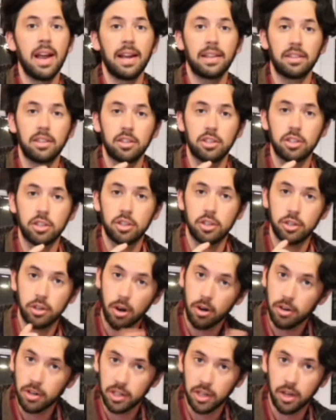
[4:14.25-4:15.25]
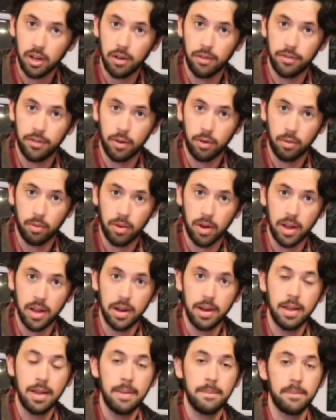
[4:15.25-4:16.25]
at the start of your
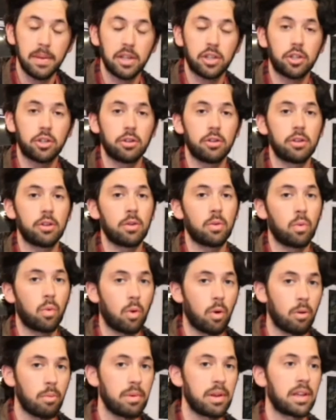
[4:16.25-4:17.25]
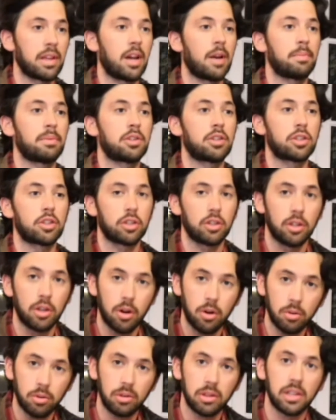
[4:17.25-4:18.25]
run, make sure you're warming up
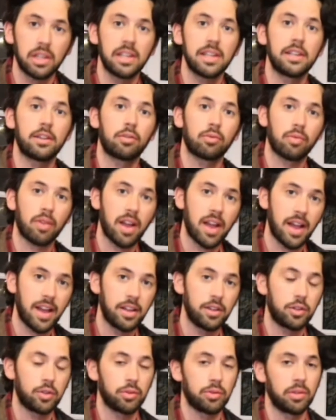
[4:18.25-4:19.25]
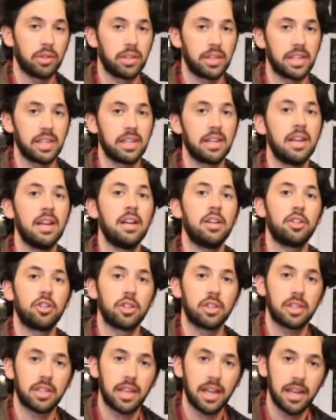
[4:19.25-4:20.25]
slowly, gradually,
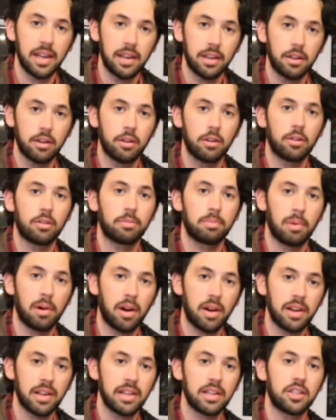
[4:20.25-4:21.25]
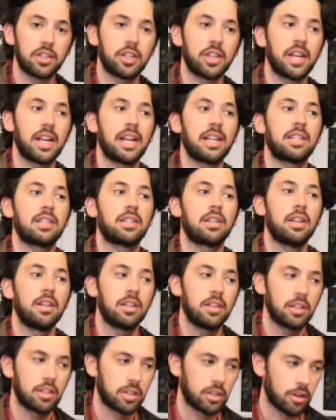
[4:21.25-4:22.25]
just getting your body a chance
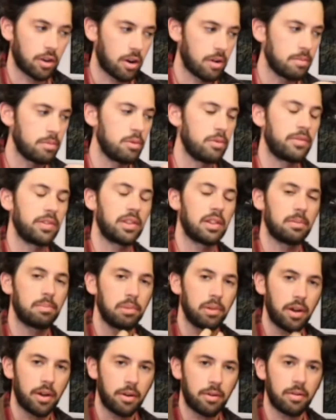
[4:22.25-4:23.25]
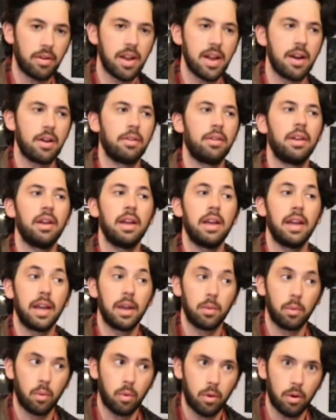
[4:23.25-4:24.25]
to start moving the blood around
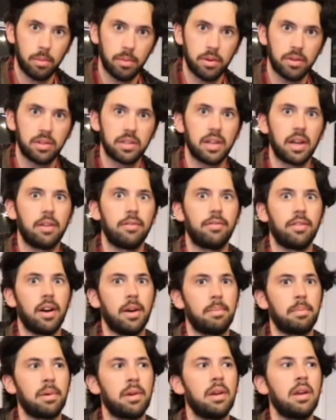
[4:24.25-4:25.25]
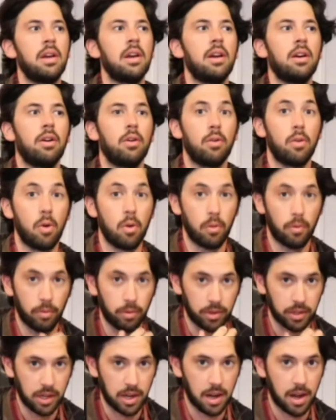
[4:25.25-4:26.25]
and warm yourself up
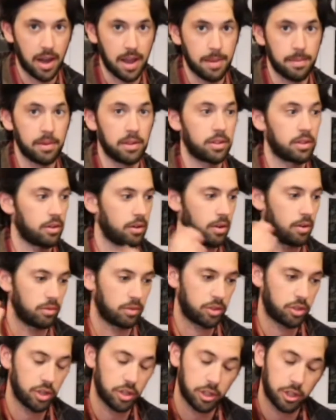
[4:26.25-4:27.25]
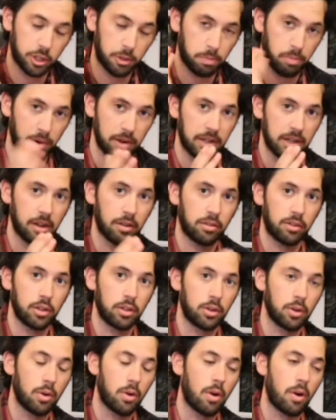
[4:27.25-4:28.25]
over time. So don't just sprint out the
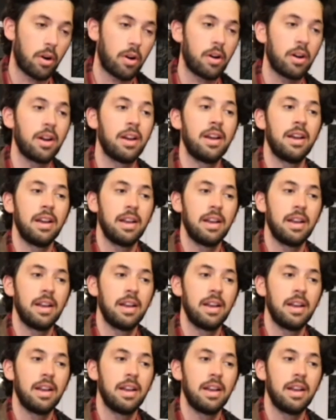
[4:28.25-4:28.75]
door,